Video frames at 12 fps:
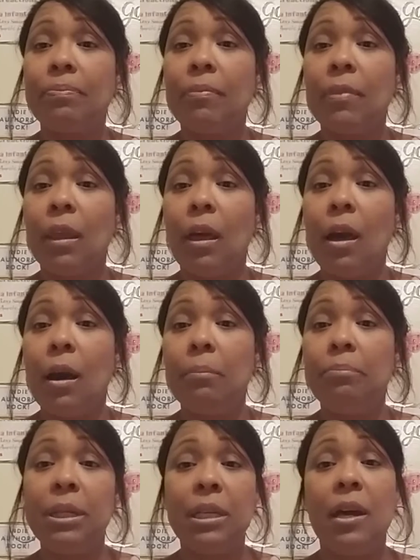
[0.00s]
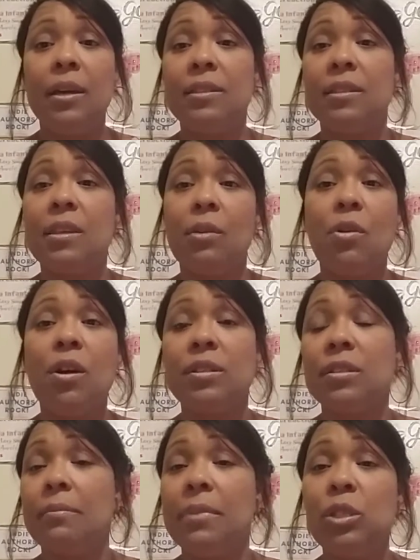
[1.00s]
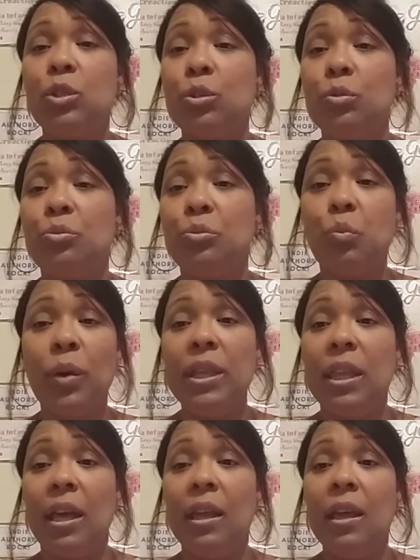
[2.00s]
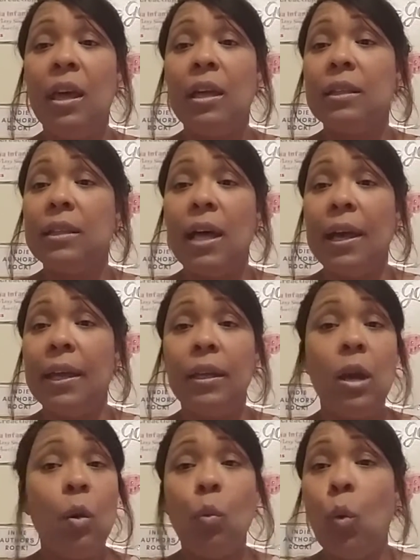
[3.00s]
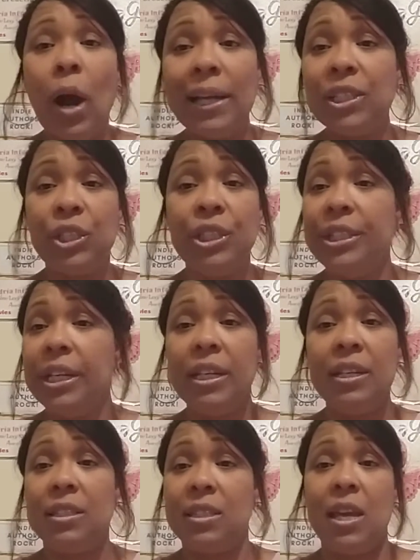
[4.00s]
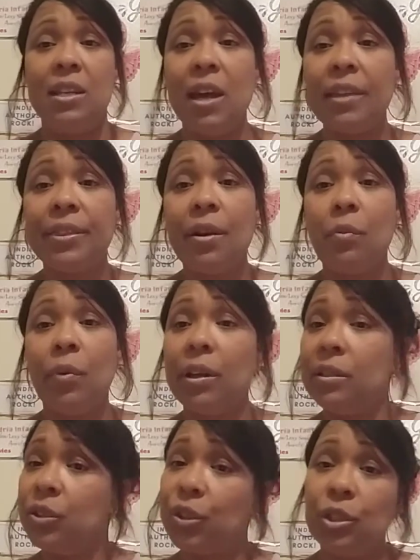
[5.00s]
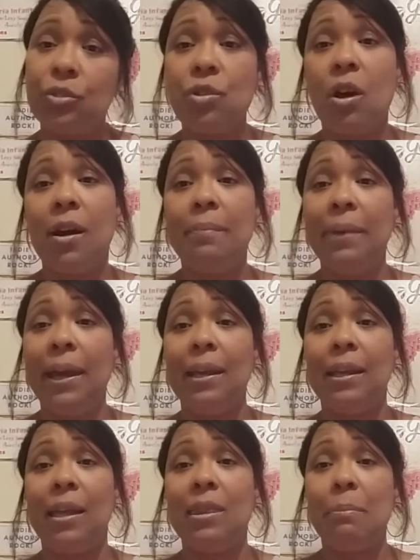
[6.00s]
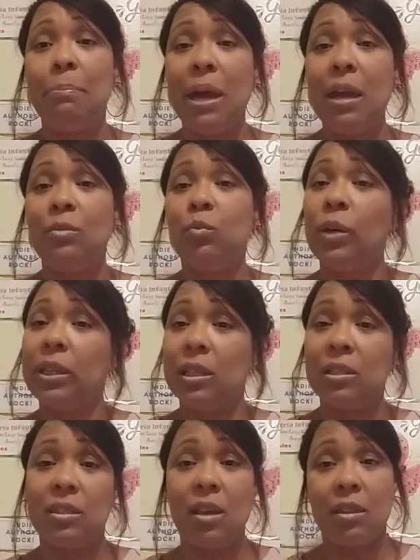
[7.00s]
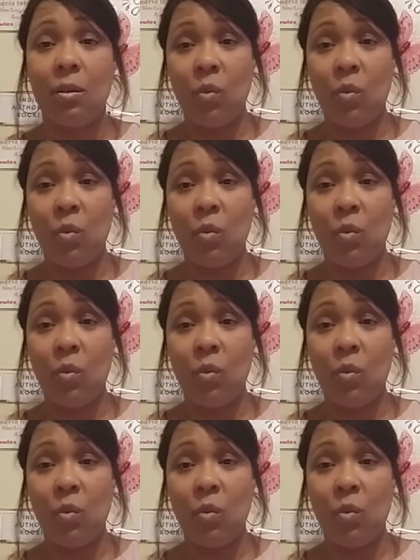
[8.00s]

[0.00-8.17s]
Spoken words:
Because there are some issues with it, like why she didn't say nothing when she saw her man in the bed with this other woman.